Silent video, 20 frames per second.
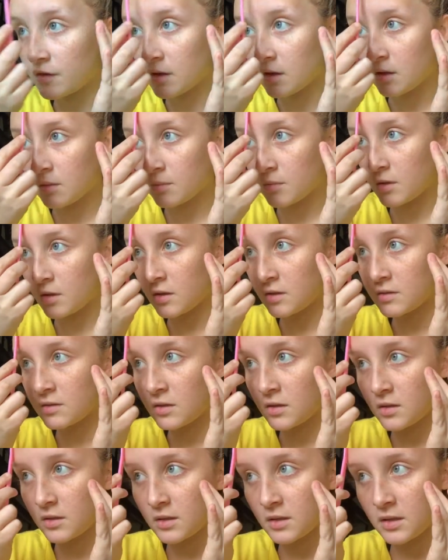feel like I'm not
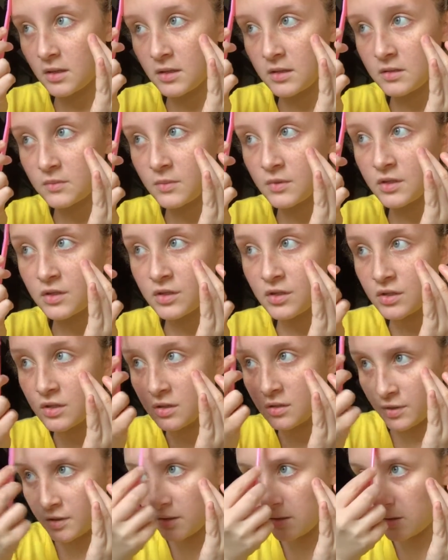talking as
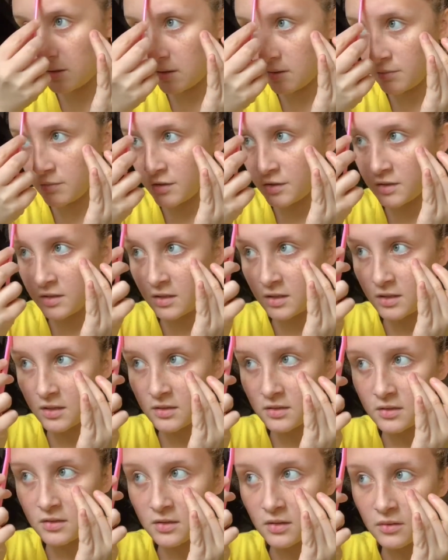much, but I'm just
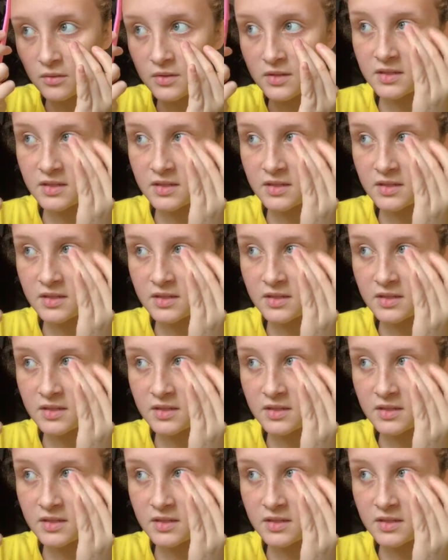like so,